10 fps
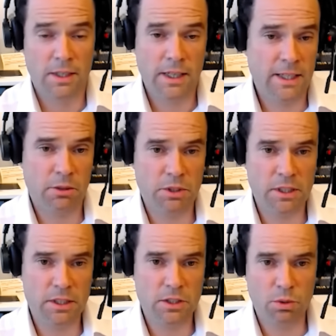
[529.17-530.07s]
and that really
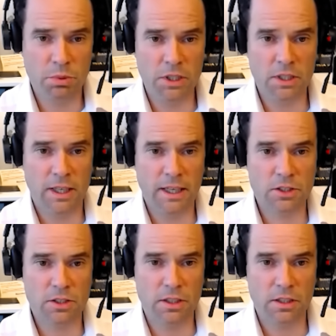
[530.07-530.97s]
leads to a peak in
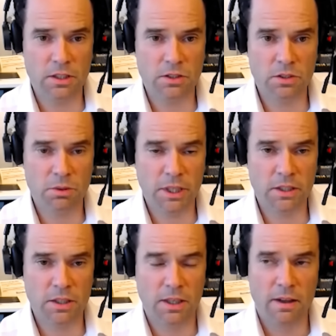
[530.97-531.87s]
gasoline and diesel demand.